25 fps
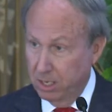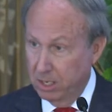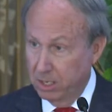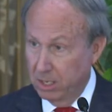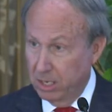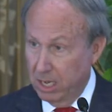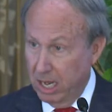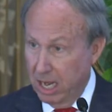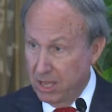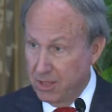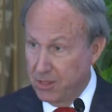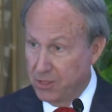
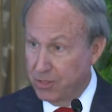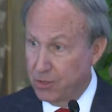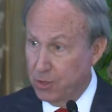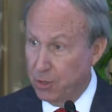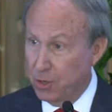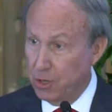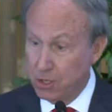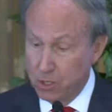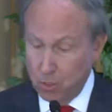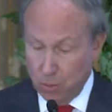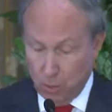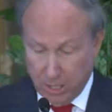A
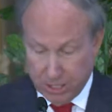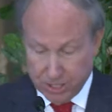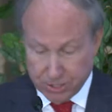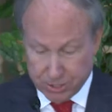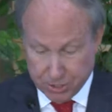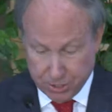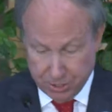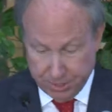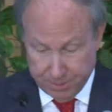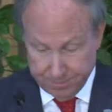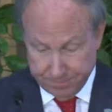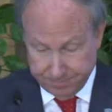third
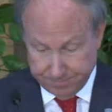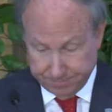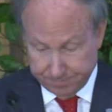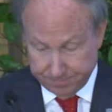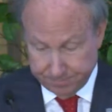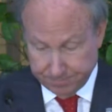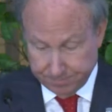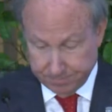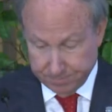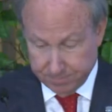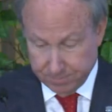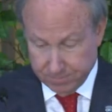question
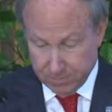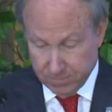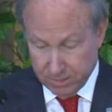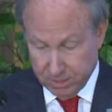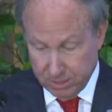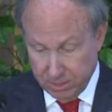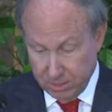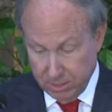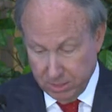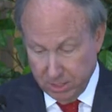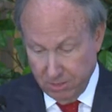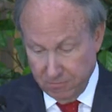
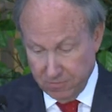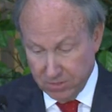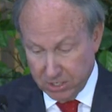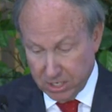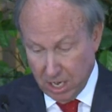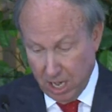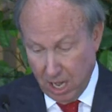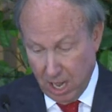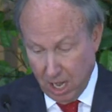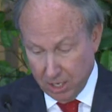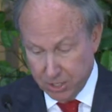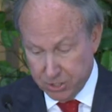of the
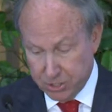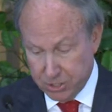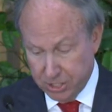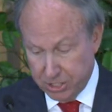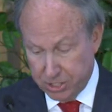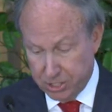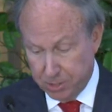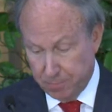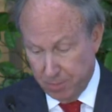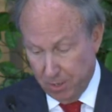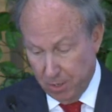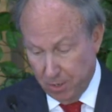college
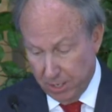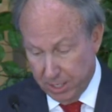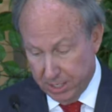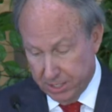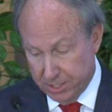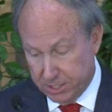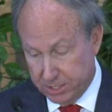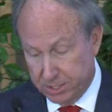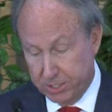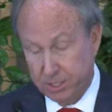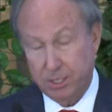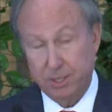
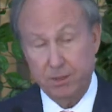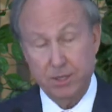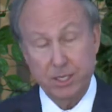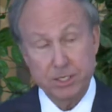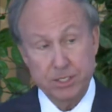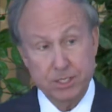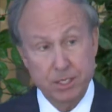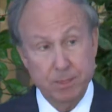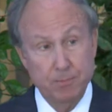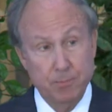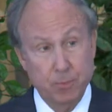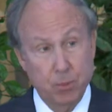experience
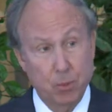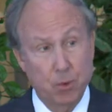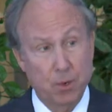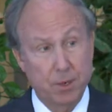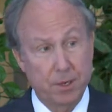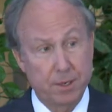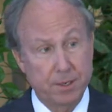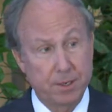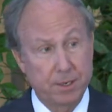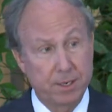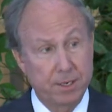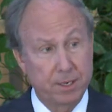that's
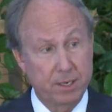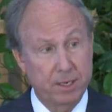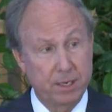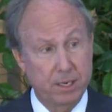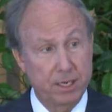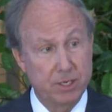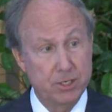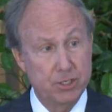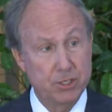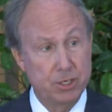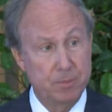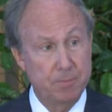important
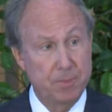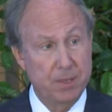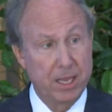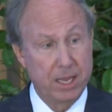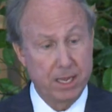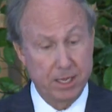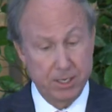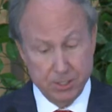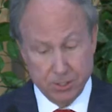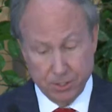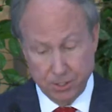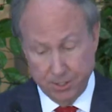and should be
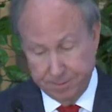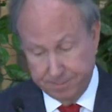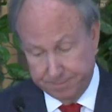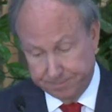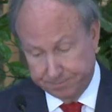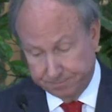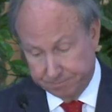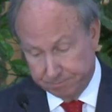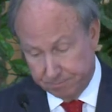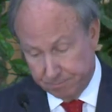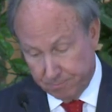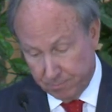answered
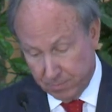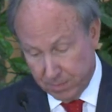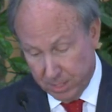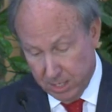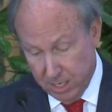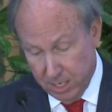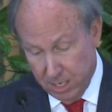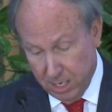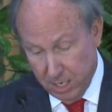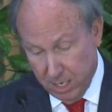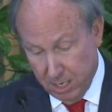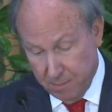
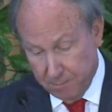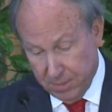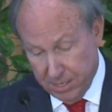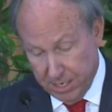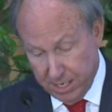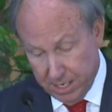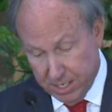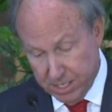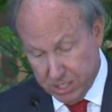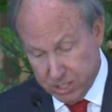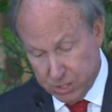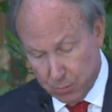
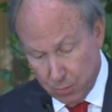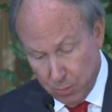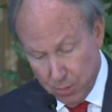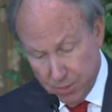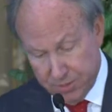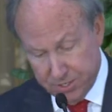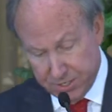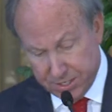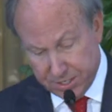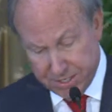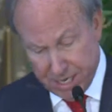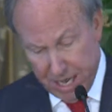begins
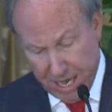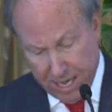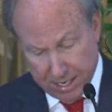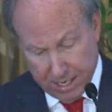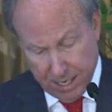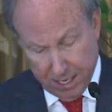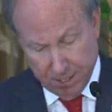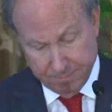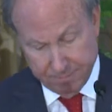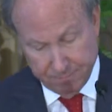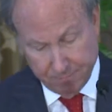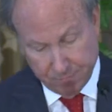with
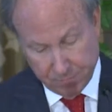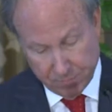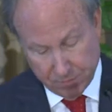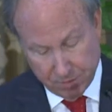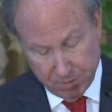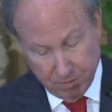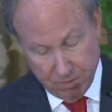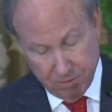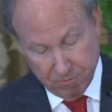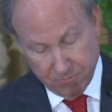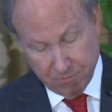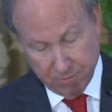data
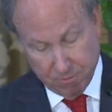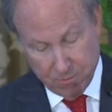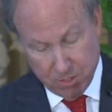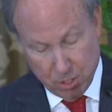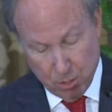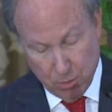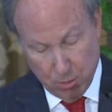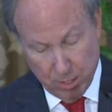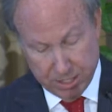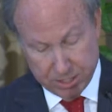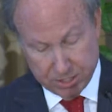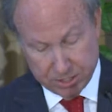from the
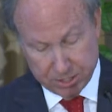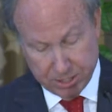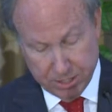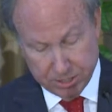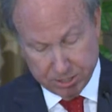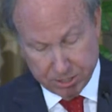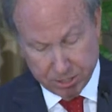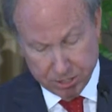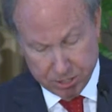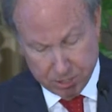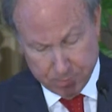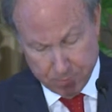U.S.
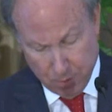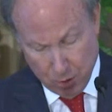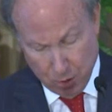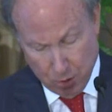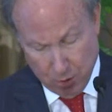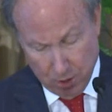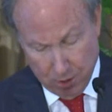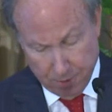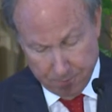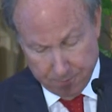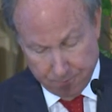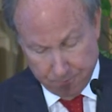Census
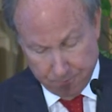Bureau